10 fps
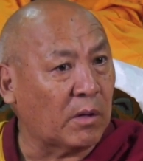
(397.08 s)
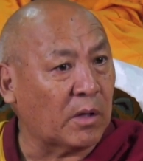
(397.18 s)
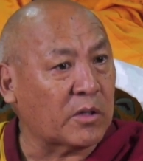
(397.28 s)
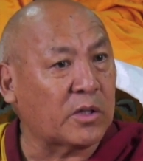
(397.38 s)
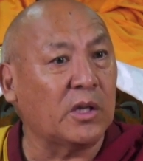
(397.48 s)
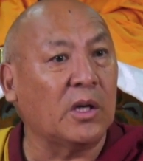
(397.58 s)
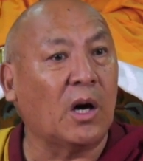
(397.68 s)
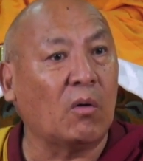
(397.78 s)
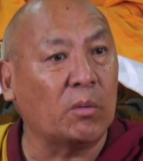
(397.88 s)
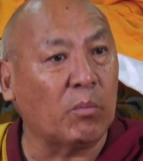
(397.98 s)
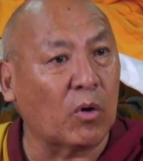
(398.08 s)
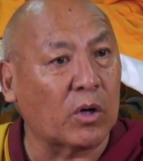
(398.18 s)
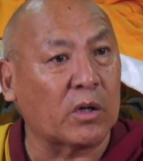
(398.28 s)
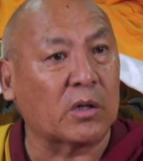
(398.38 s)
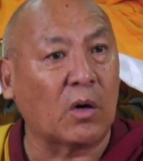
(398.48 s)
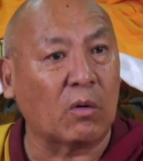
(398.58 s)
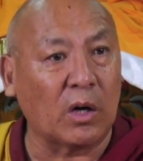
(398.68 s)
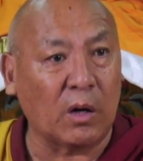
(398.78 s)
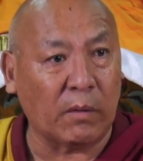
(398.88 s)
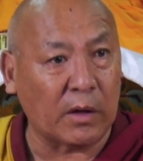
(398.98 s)
and see how important, how
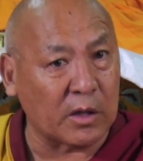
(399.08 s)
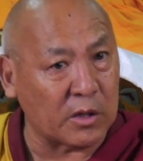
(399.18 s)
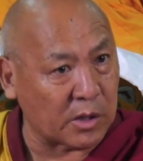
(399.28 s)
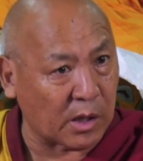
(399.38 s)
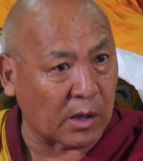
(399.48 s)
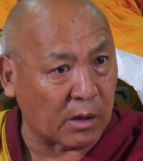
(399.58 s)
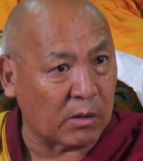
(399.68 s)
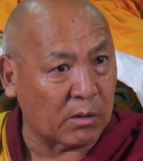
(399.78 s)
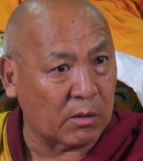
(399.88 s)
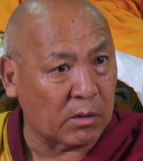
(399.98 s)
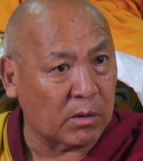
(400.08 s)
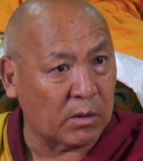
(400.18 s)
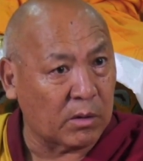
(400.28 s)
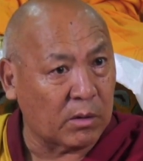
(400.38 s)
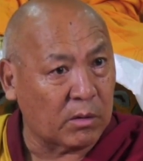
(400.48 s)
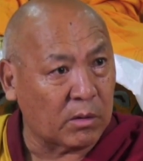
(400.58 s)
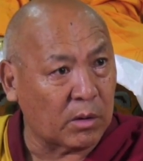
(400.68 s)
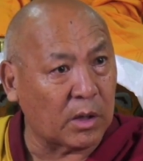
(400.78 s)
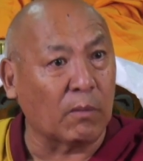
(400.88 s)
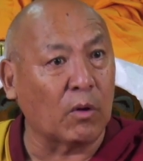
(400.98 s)
relevant these are.
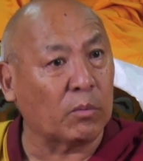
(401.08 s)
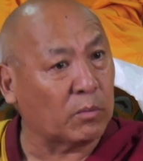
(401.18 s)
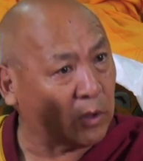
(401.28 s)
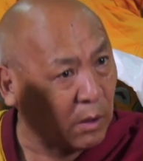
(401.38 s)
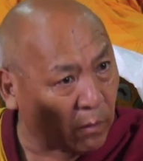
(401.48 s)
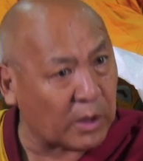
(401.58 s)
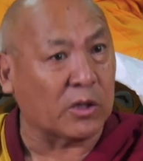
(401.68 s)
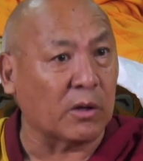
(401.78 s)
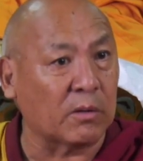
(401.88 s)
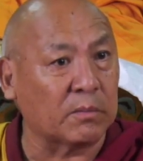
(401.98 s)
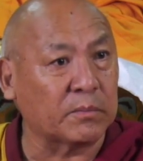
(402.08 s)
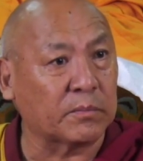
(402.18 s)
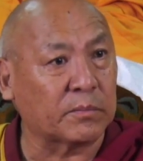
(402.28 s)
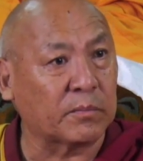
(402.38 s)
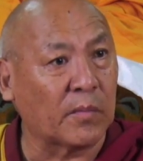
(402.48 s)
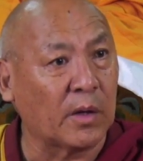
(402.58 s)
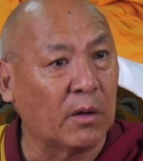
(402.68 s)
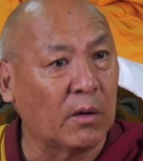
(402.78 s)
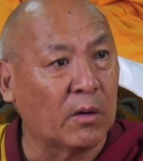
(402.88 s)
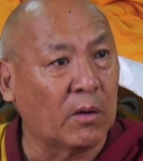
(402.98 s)
Develop conviction.
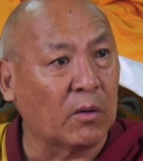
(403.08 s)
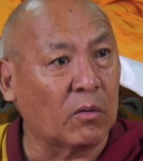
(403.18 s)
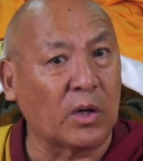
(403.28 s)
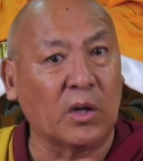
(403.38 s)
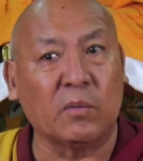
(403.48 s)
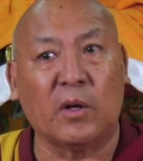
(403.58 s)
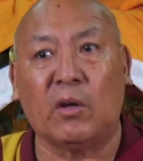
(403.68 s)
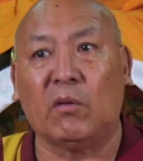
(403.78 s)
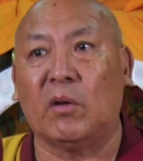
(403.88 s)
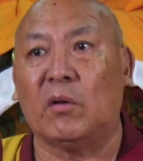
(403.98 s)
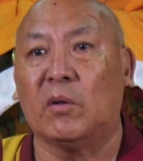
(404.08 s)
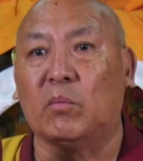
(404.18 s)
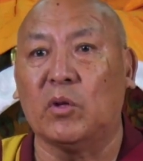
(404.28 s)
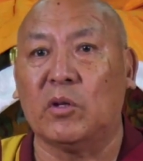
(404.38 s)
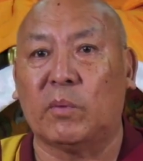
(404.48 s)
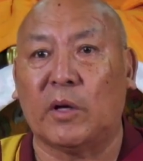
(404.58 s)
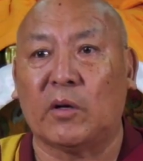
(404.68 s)
So that's why in, in the Buddhist